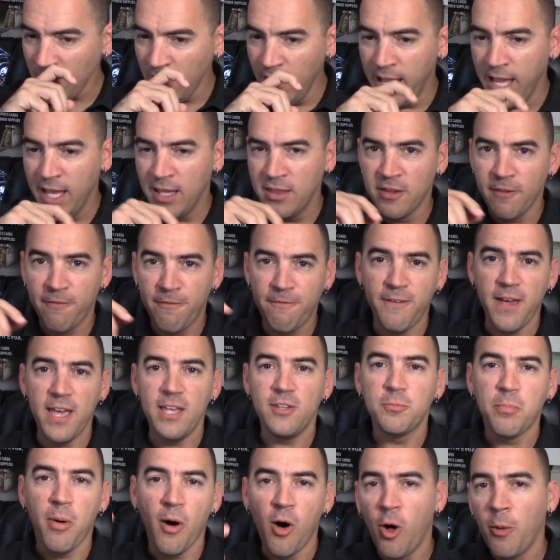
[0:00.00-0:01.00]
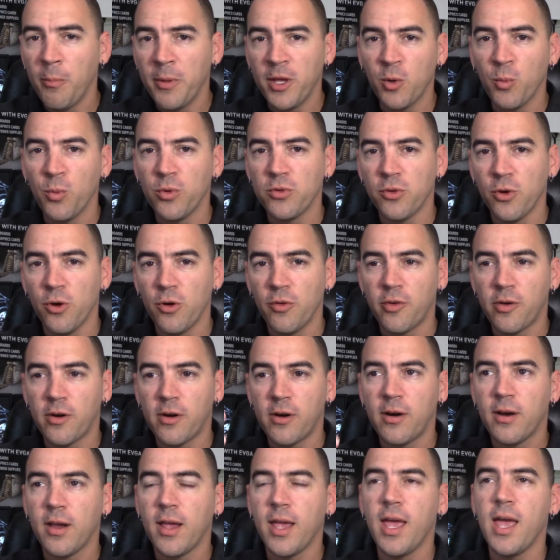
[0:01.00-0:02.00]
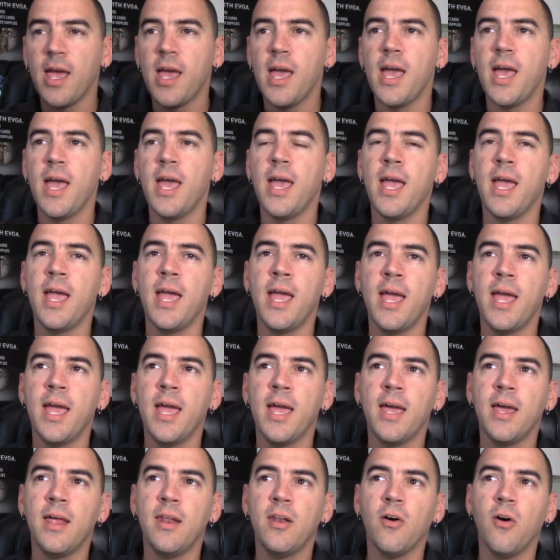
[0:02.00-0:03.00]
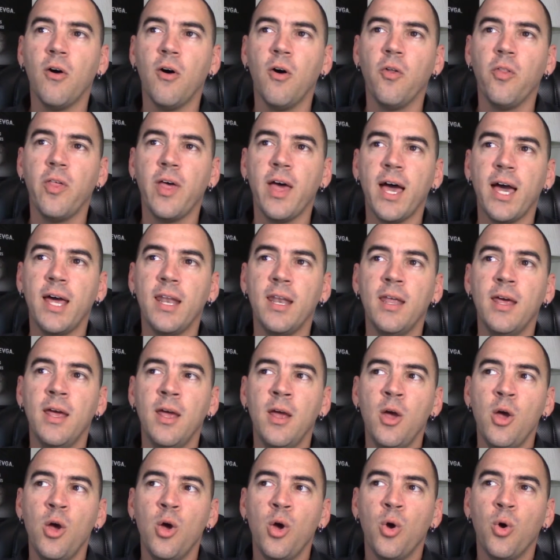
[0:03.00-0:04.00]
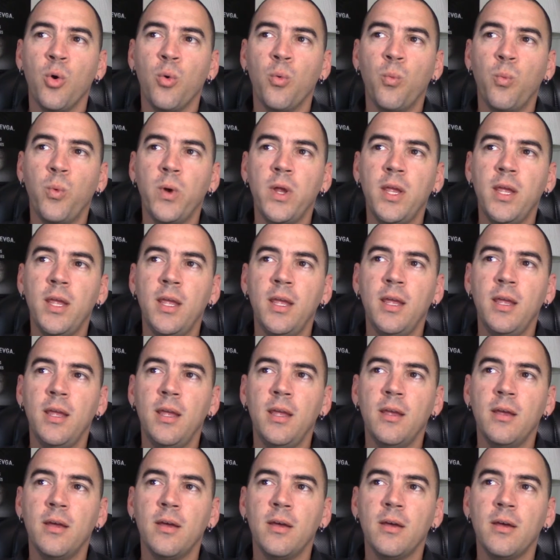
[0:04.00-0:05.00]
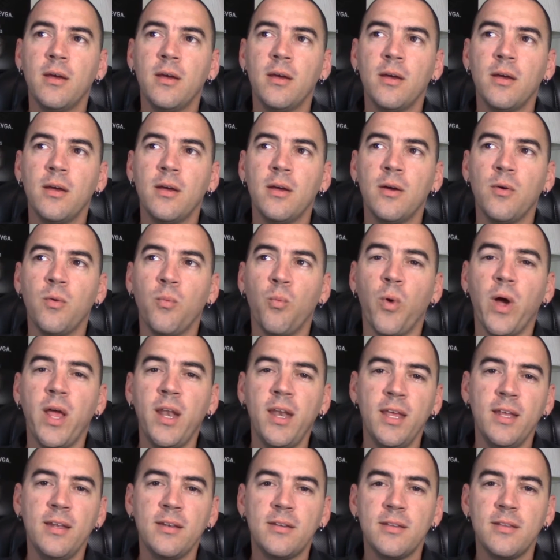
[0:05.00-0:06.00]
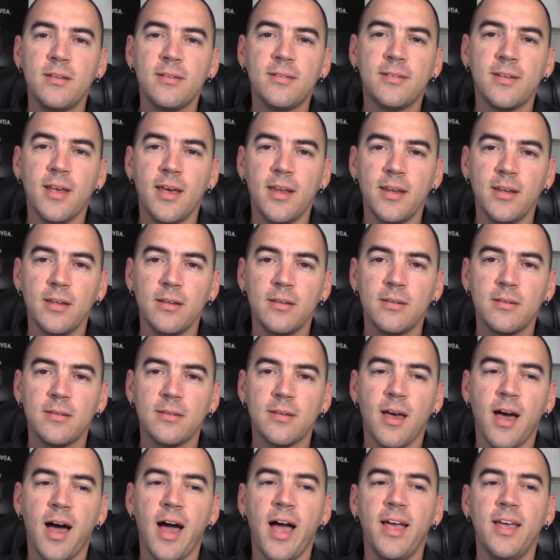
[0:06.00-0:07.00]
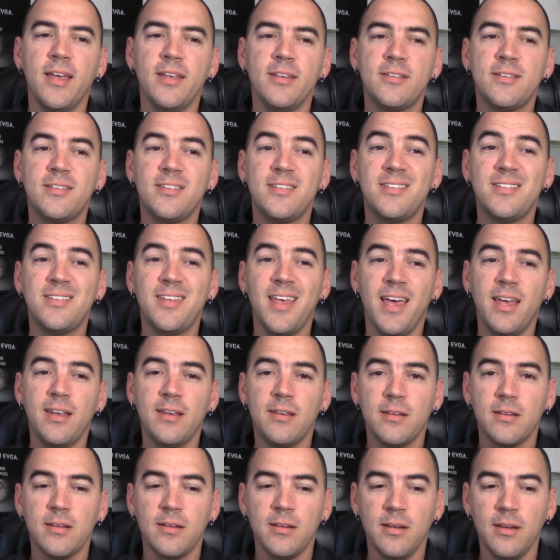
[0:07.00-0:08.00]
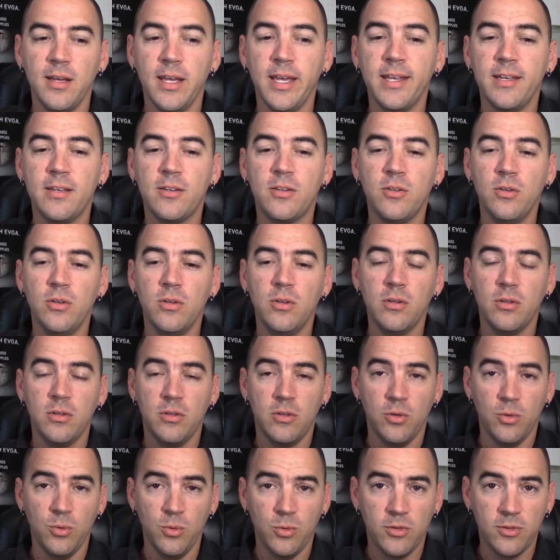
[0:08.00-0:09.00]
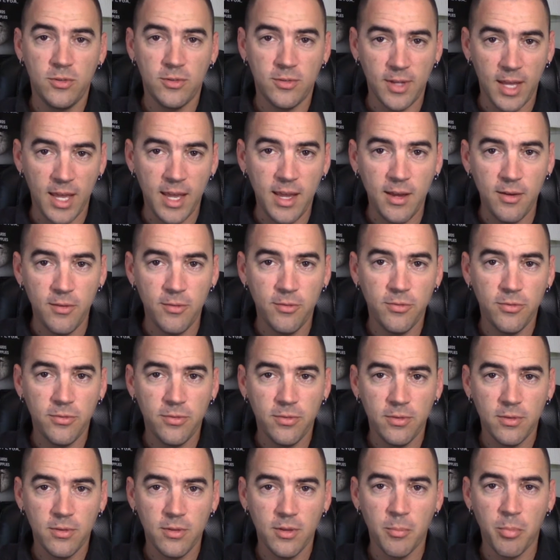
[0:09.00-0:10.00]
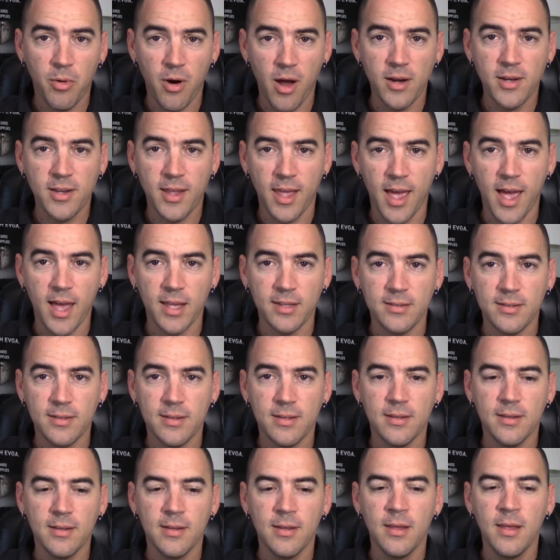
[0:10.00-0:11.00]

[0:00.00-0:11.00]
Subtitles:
and the face palming was over, and all that, we went into the settings. I set it to save the broadcast,